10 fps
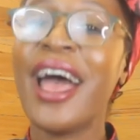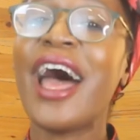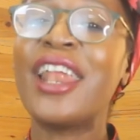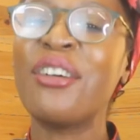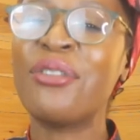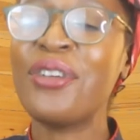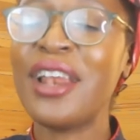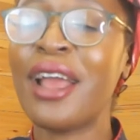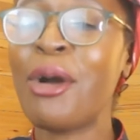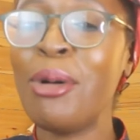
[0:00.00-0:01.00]
And I feel
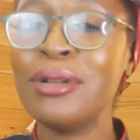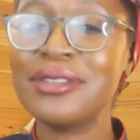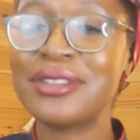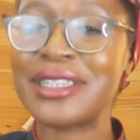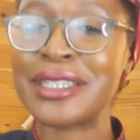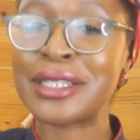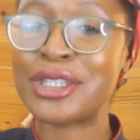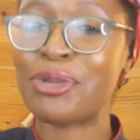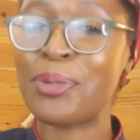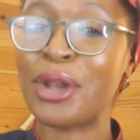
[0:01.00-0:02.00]
like all those things
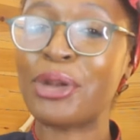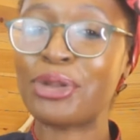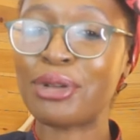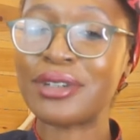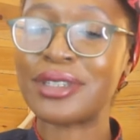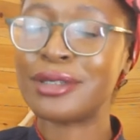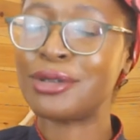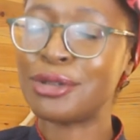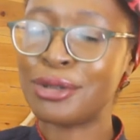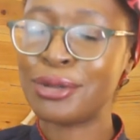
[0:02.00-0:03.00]
give me an authority
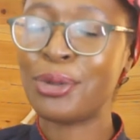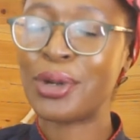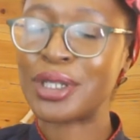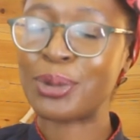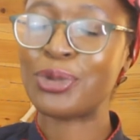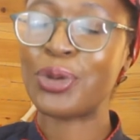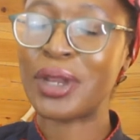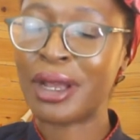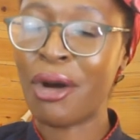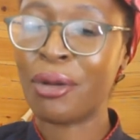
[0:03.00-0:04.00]
to do what I'm
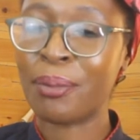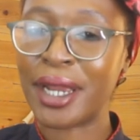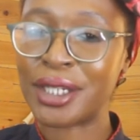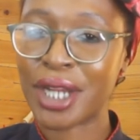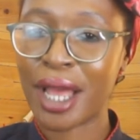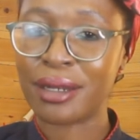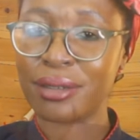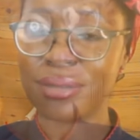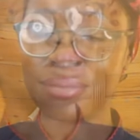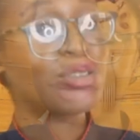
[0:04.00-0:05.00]
doing on my
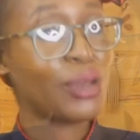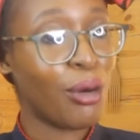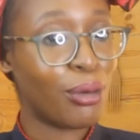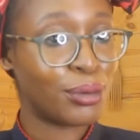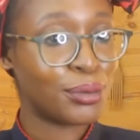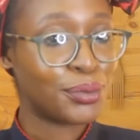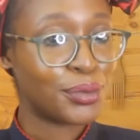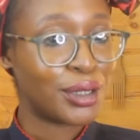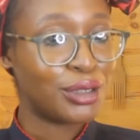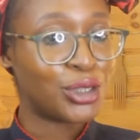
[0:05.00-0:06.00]
channel. So,
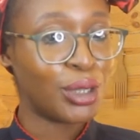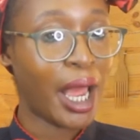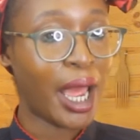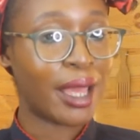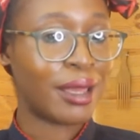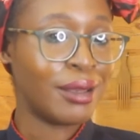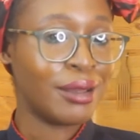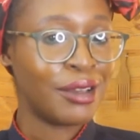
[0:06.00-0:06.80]
July,